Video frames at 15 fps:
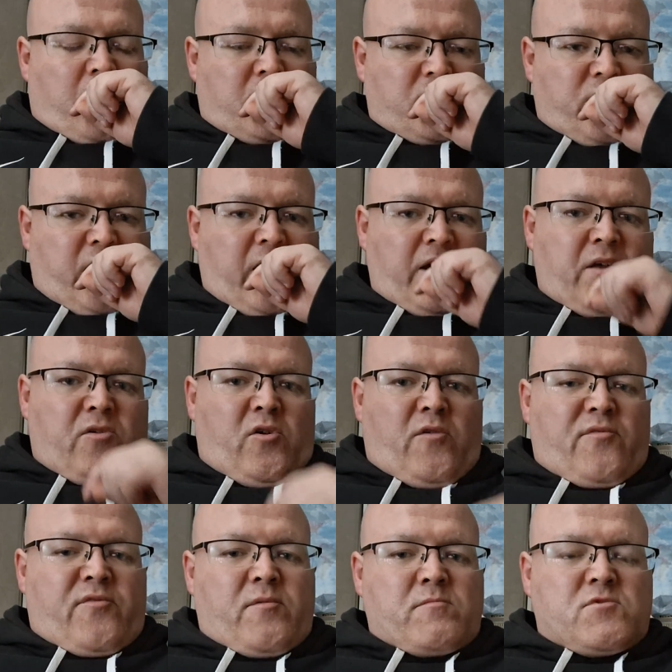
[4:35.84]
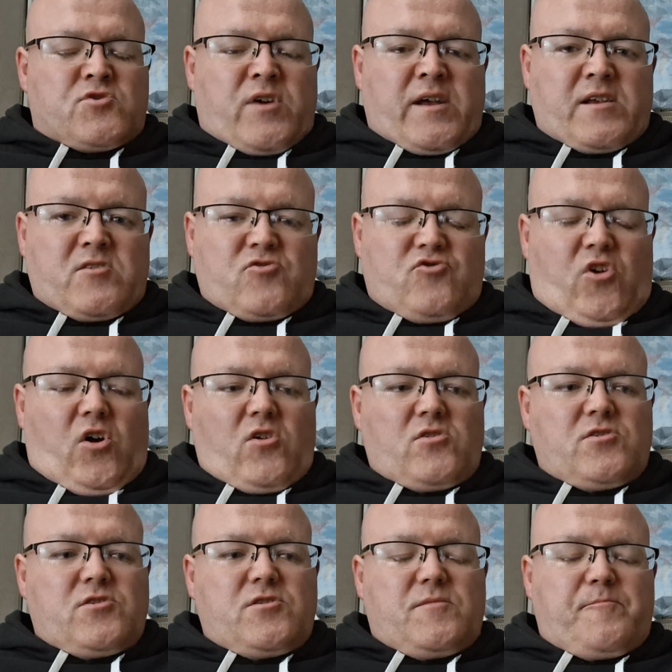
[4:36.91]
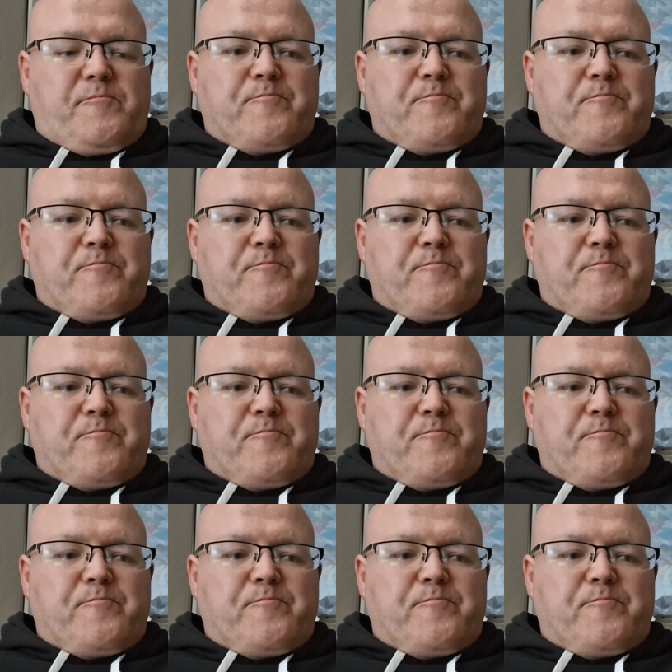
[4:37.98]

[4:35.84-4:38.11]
drying out from drinking drugs